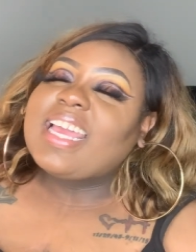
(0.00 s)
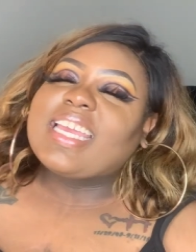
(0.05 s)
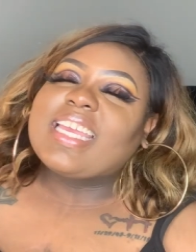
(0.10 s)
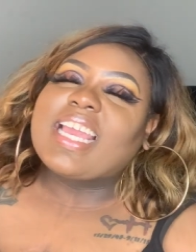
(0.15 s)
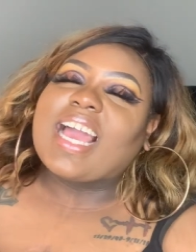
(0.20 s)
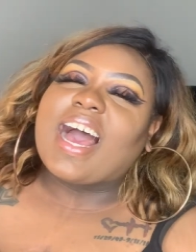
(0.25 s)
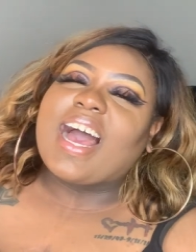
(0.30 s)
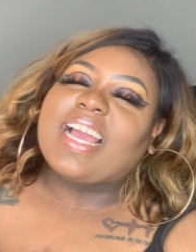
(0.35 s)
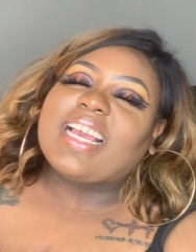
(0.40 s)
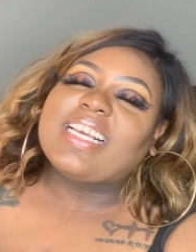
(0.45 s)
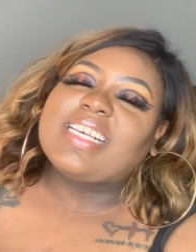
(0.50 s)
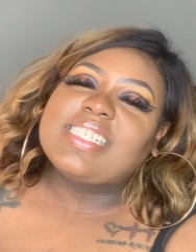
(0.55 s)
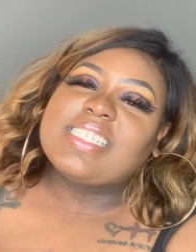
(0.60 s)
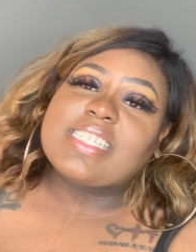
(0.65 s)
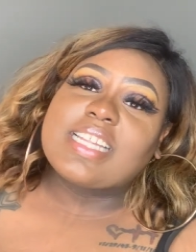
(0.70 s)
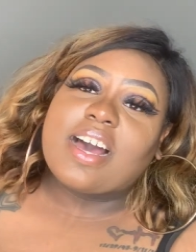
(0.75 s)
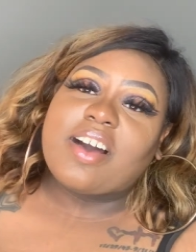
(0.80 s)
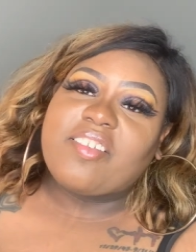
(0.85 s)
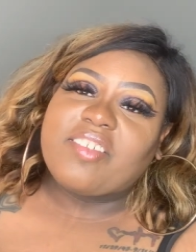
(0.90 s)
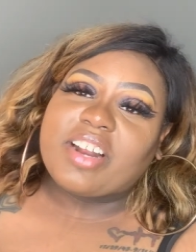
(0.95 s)
Y'all,
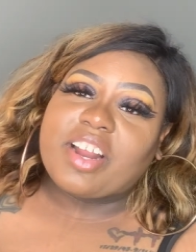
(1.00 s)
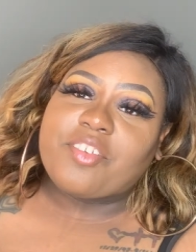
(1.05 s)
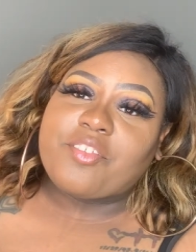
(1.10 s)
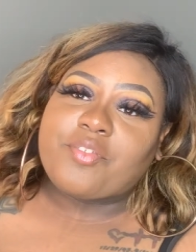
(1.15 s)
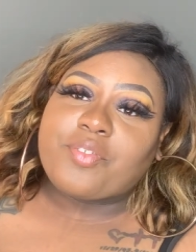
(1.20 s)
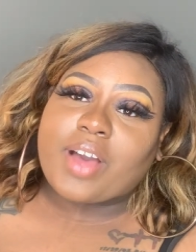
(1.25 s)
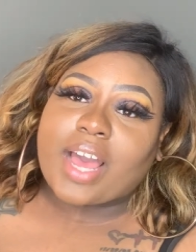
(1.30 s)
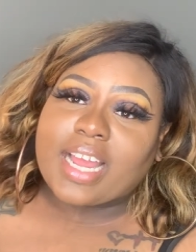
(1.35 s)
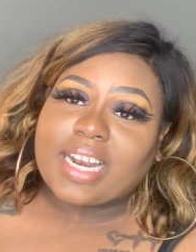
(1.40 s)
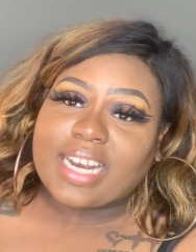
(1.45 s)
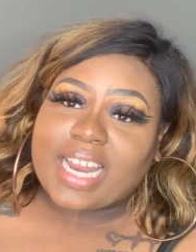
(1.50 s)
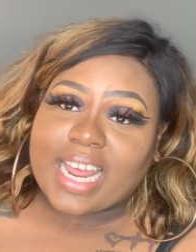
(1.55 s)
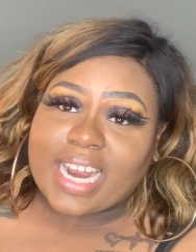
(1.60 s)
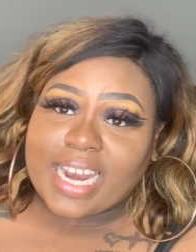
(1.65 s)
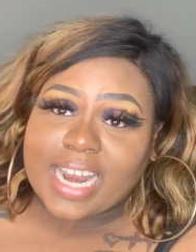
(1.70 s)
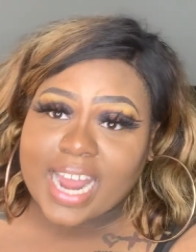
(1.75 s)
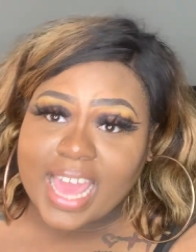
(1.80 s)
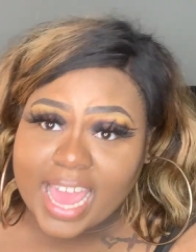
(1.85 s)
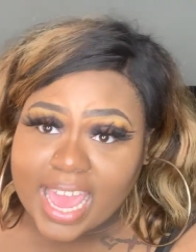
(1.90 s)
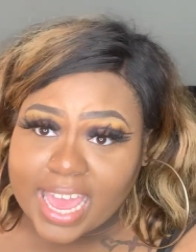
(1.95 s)
Issa over there fighting
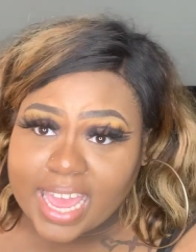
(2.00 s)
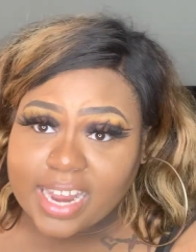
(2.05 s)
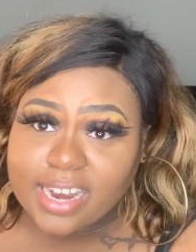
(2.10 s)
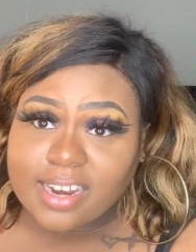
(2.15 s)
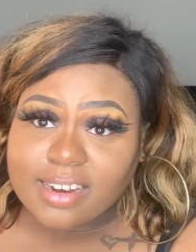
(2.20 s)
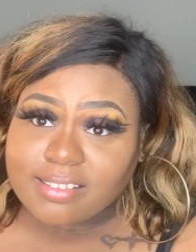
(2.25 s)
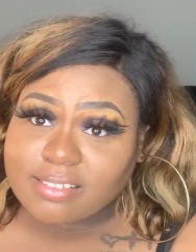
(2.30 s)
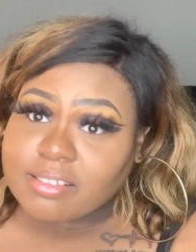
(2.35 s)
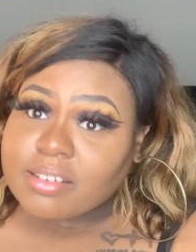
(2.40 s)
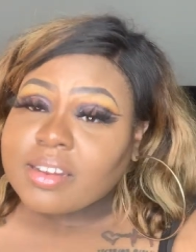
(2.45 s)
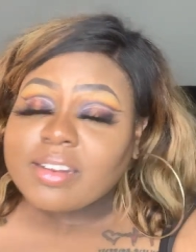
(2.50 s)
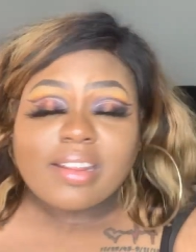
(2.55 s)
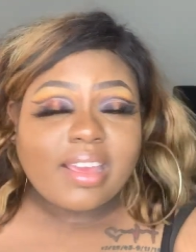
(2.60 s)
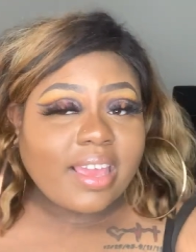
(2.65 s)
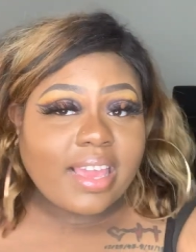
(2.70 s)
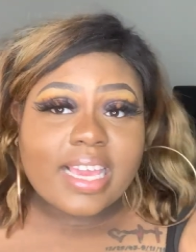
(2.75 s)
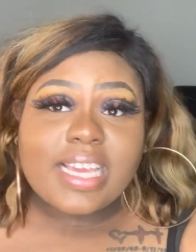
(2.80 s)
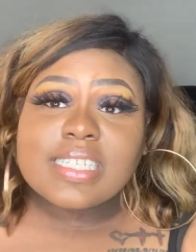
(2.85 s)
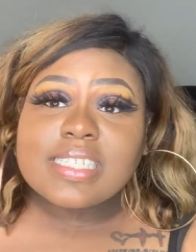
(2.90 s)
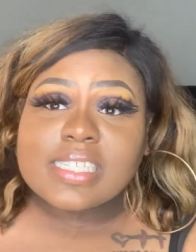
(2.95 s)
that gnat.
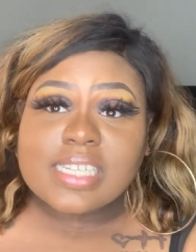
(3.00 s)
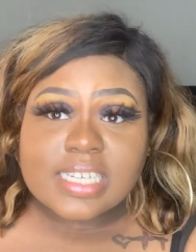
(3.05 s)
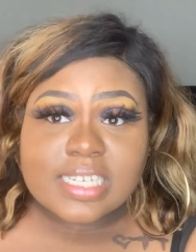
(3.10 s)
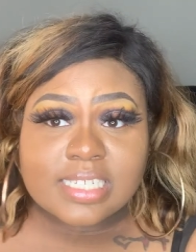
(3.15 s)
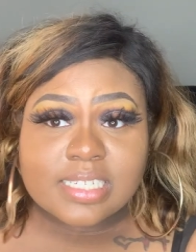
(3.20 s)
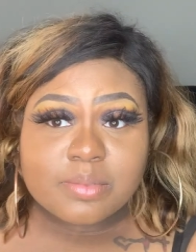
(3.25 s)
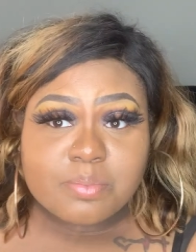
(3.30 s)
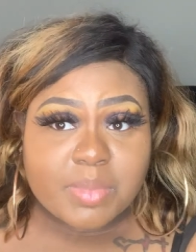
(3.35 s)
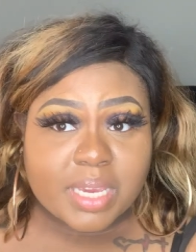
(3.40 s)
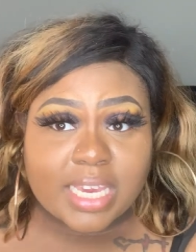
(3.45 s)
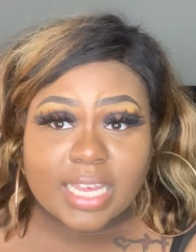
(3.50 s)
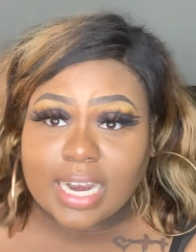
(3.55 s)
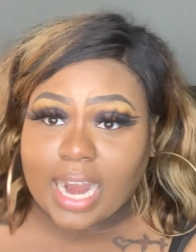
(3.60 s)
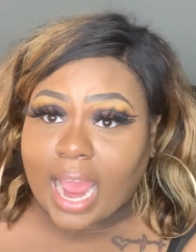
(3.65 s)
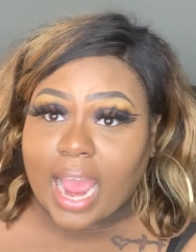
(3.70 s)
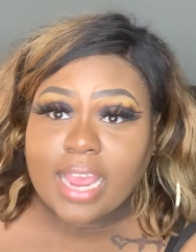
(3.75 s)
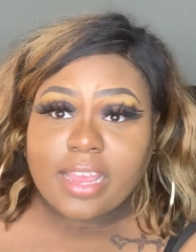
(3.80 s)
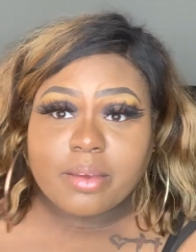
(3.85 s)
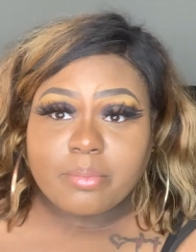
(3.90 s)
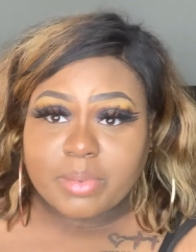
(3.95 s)
Issa is me and
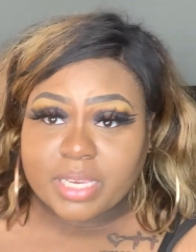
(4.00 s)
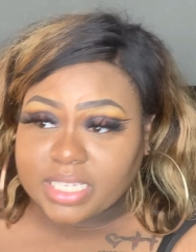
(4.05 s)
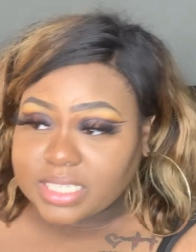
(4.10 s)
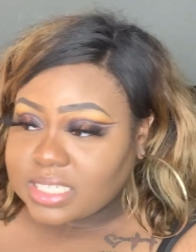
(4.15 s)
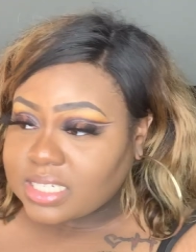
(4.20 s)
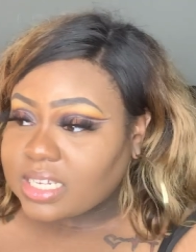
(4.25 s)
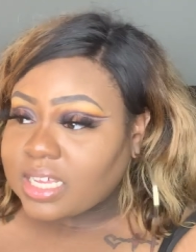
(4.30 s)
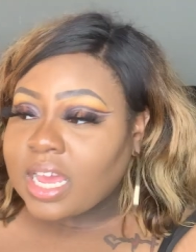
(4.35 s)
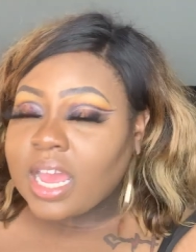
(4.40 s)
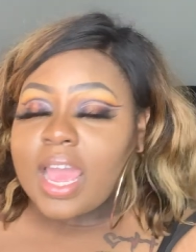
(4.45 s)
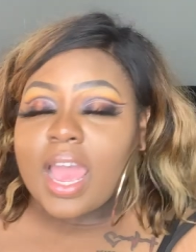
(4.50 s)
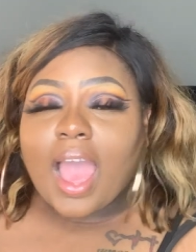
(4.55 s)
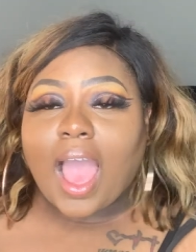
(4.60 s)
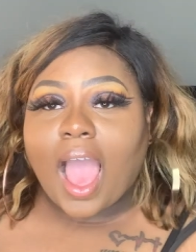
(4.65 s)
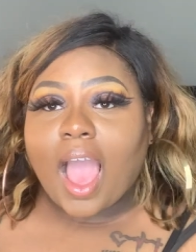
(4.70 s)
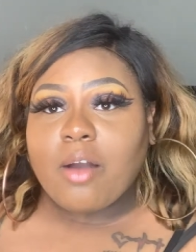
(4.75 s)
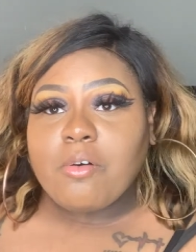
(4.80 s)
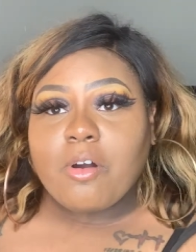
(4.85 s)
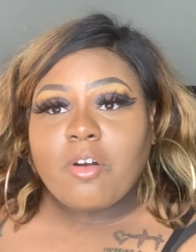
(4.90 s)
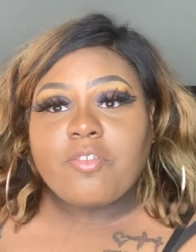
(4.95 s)
I am Issa.
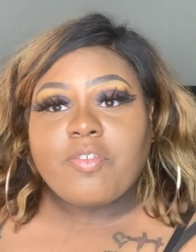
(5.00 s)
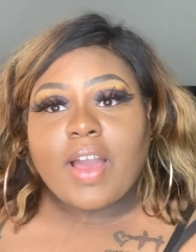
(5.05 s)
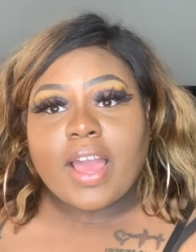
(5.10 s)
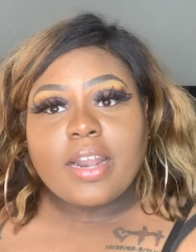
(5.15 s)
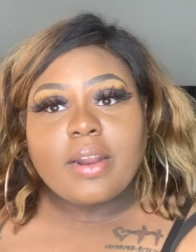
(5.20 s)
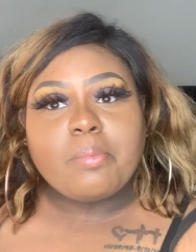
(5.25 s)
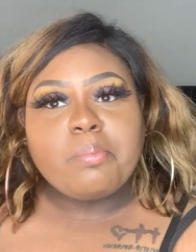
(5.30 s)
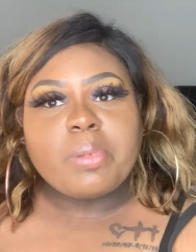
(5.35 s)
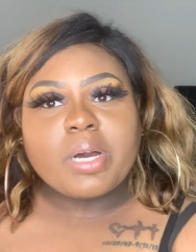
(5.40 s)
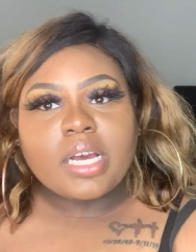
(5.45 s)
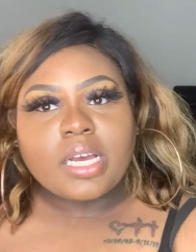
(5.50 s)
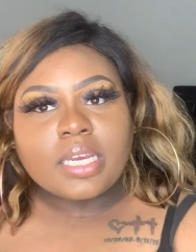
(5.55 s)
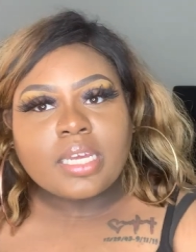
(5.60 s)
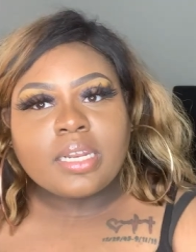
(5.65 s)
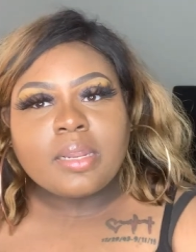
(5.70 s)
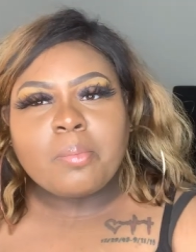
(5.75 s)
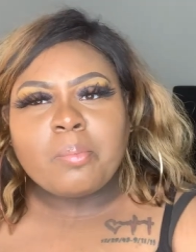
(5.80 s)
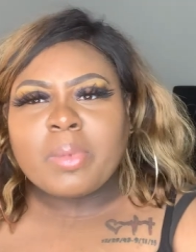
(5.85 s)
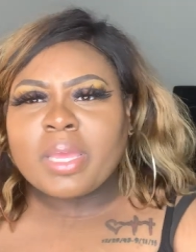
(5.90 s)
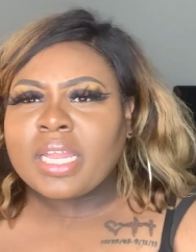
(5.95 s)
I will fight a bug
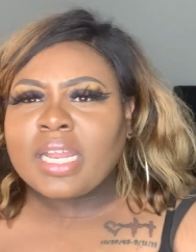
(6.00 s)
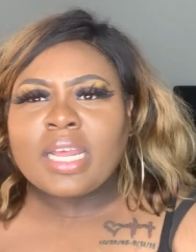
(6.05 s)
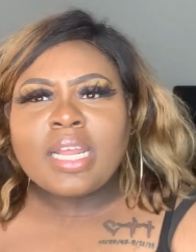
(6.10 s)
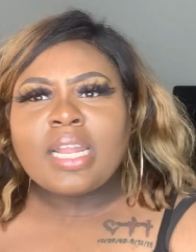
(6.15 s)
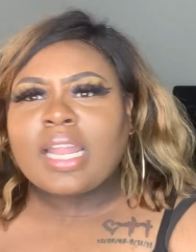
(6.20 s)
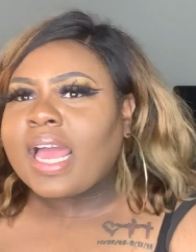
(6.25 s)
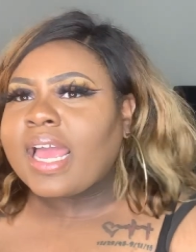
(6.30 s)
in a minute.